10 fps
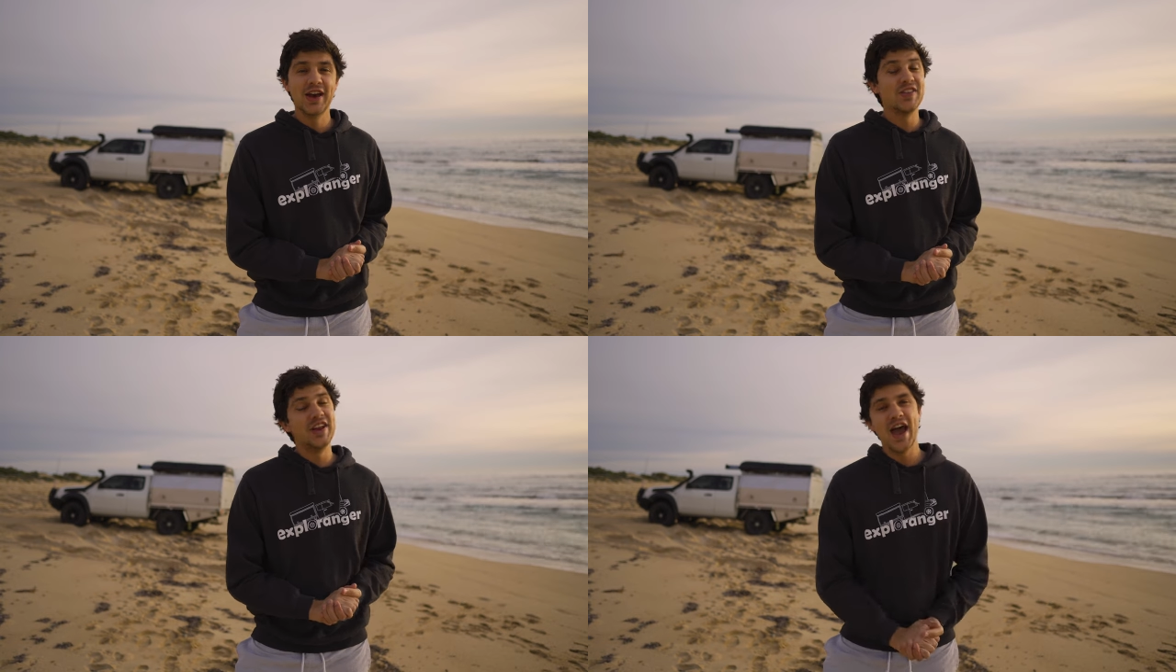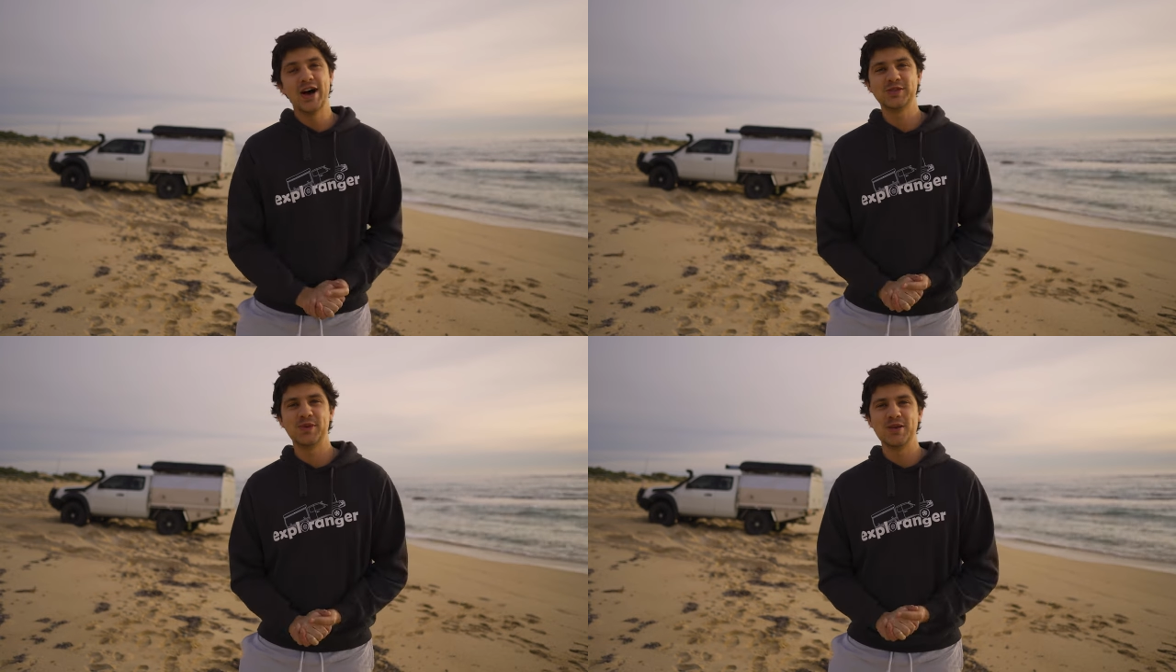and then
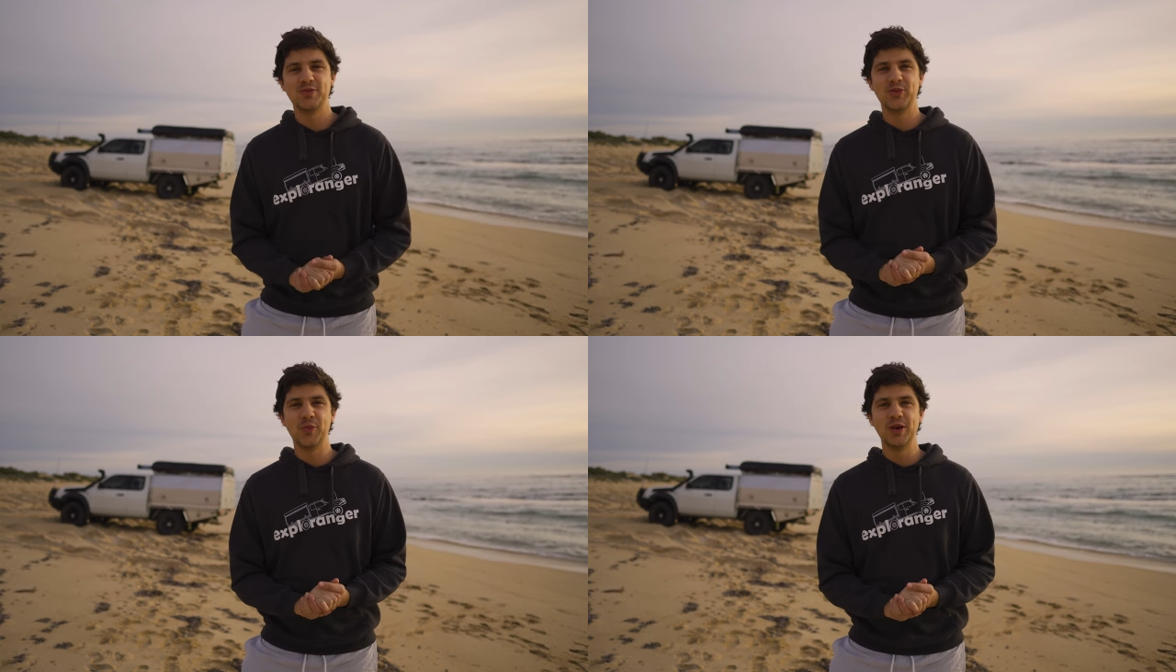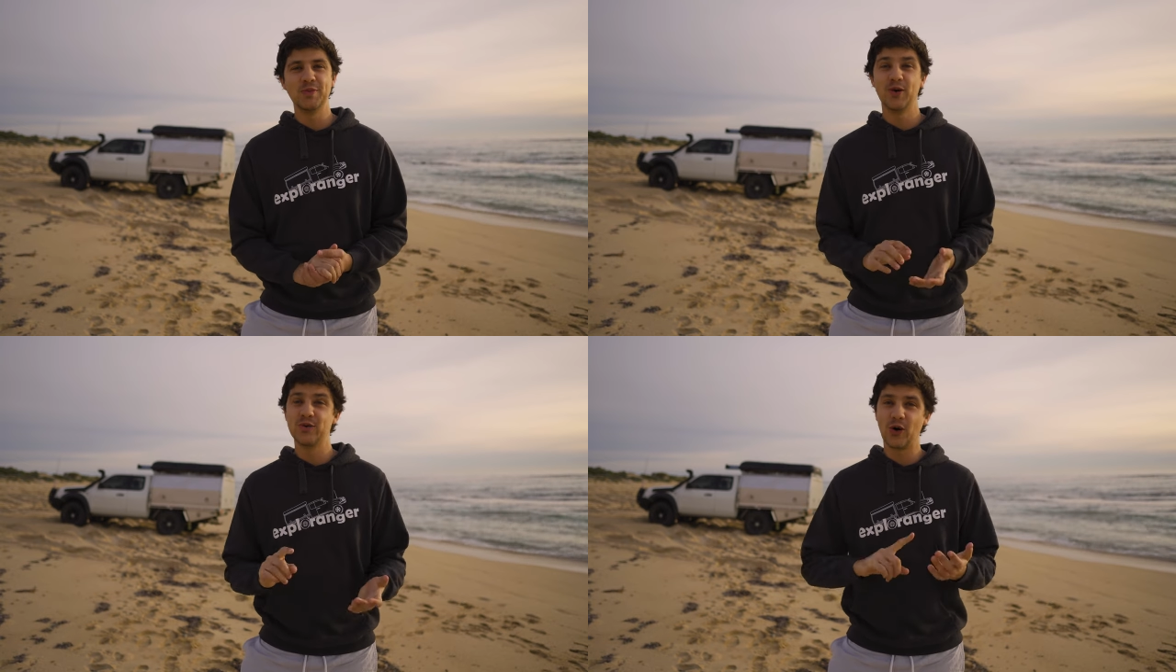how it's been
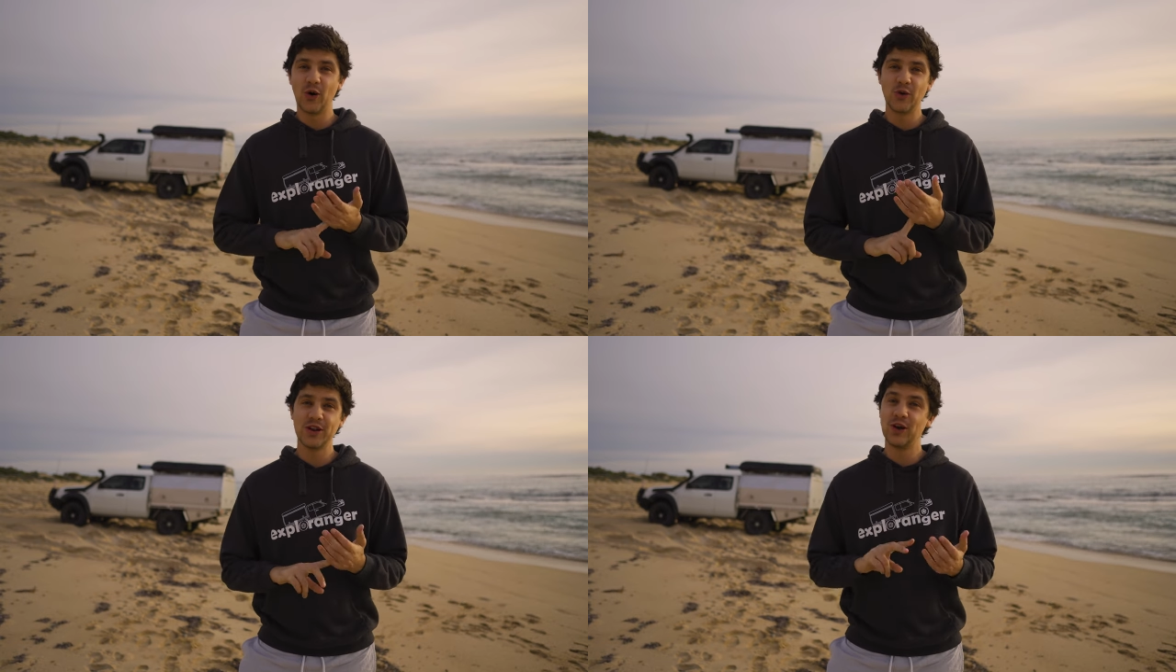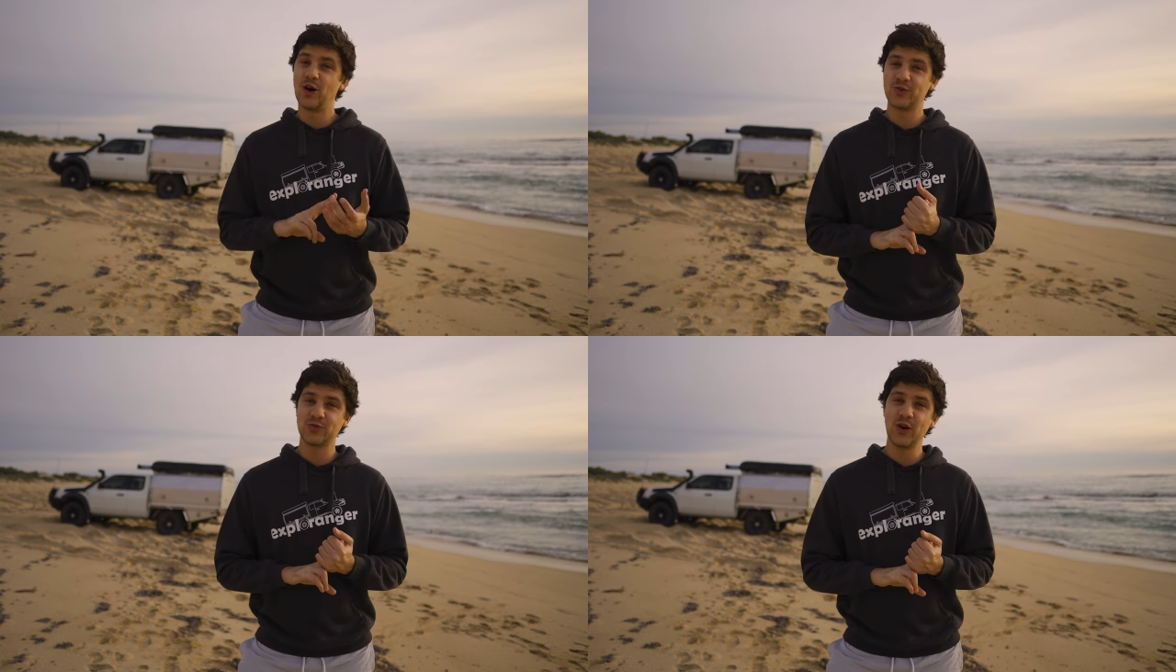performing both on and
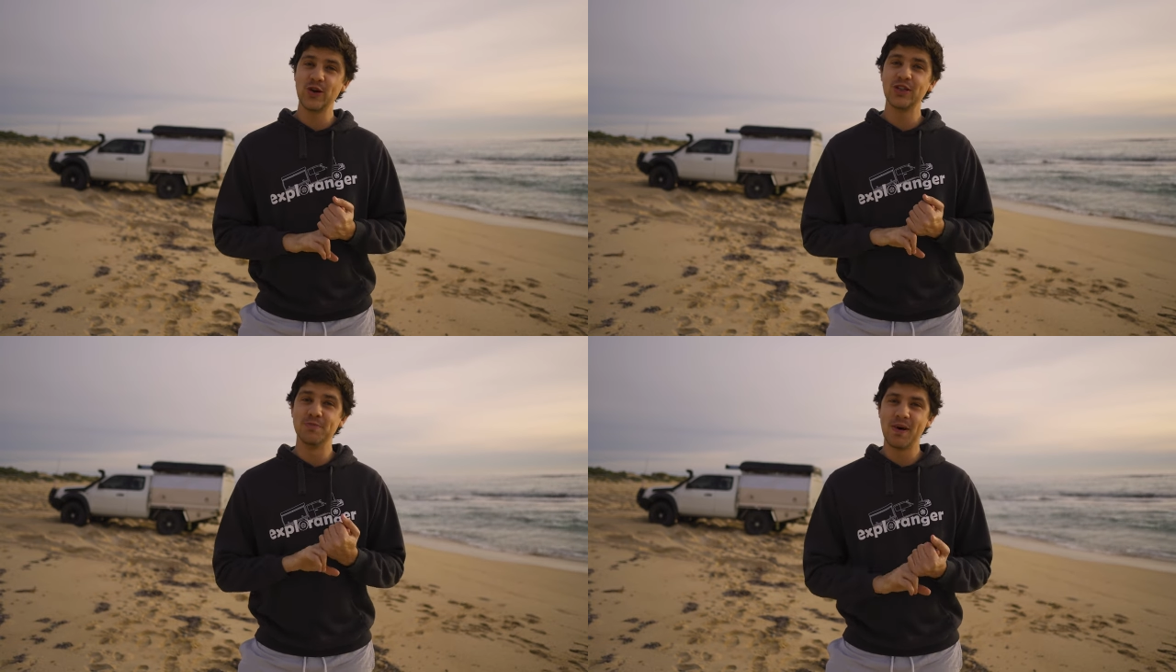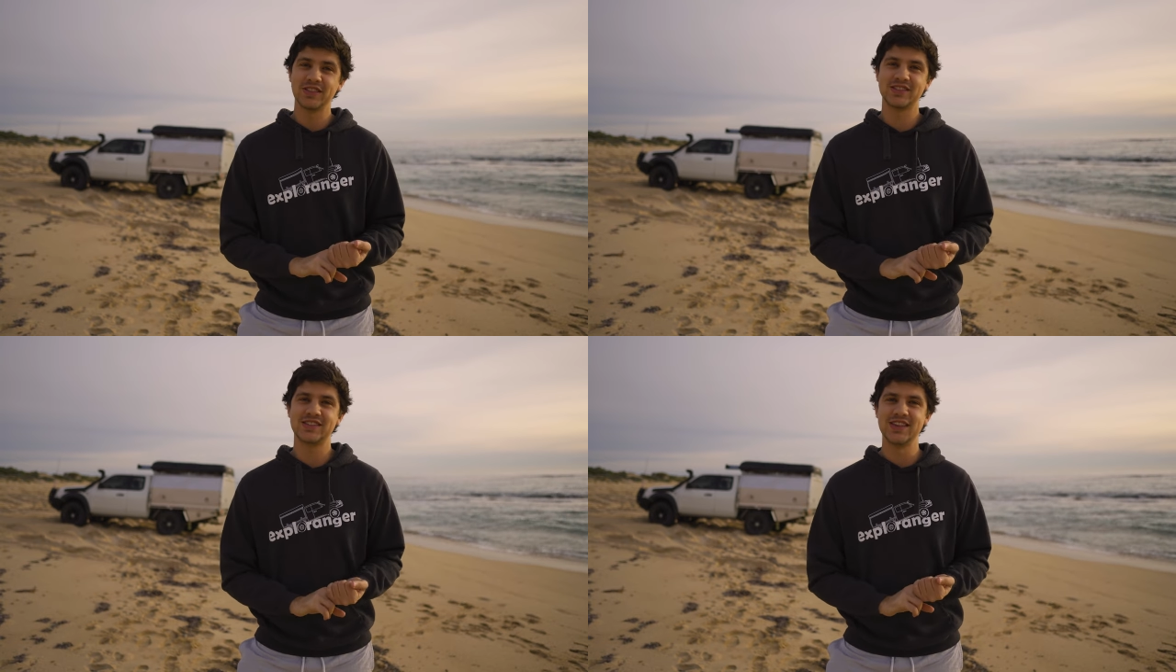off-road in the
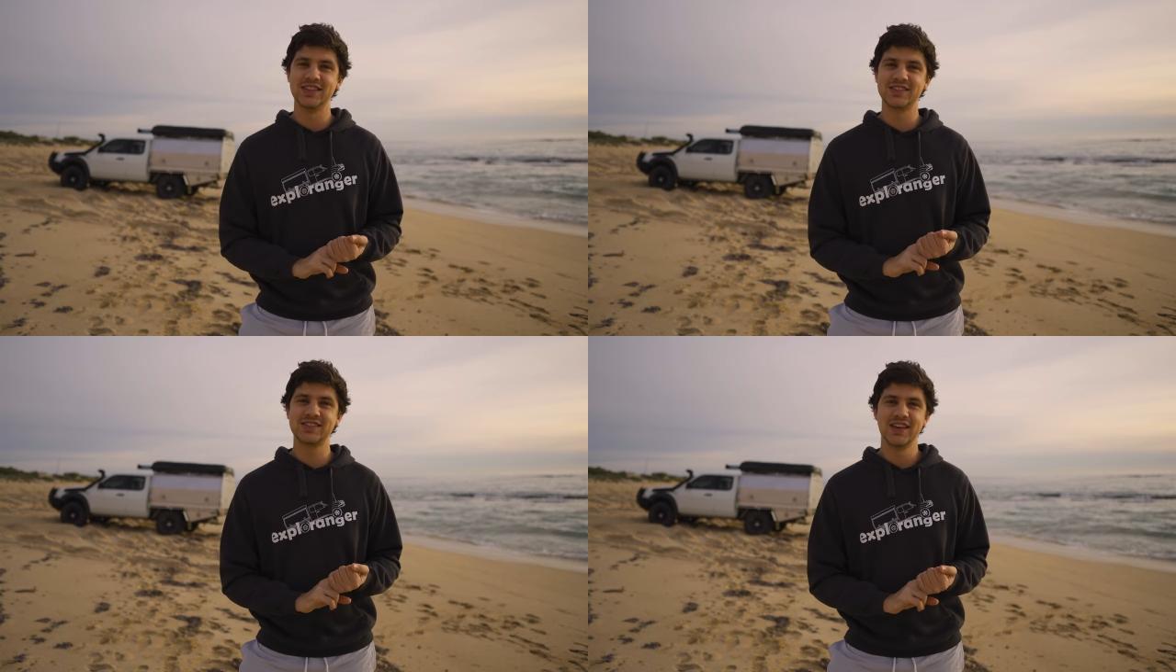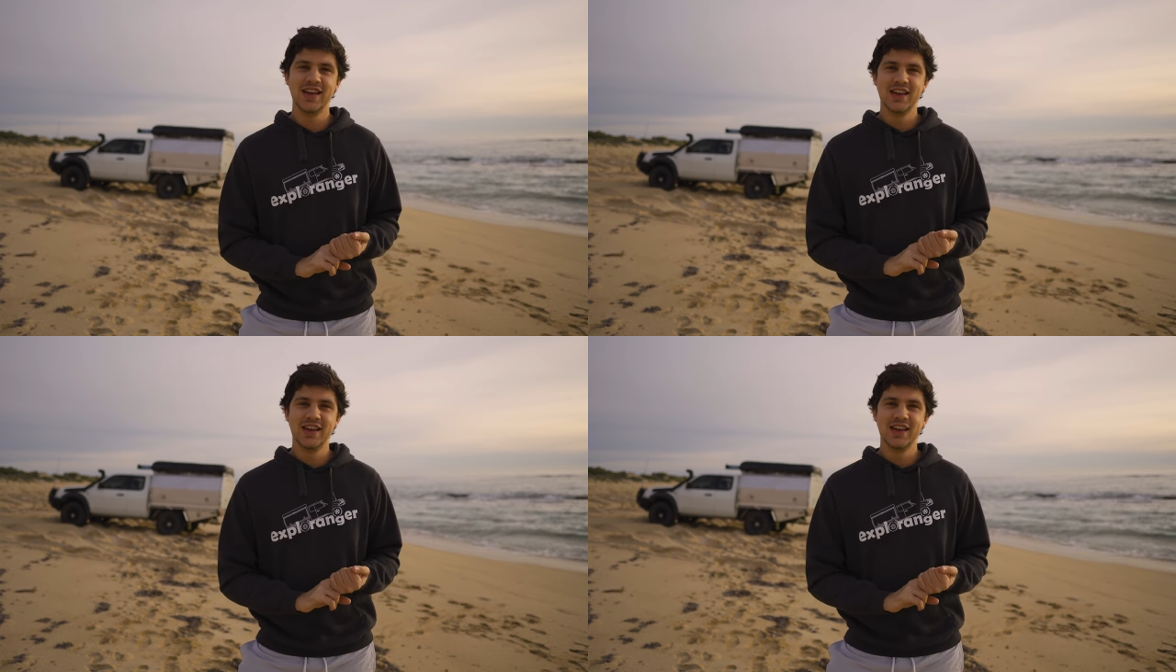months since.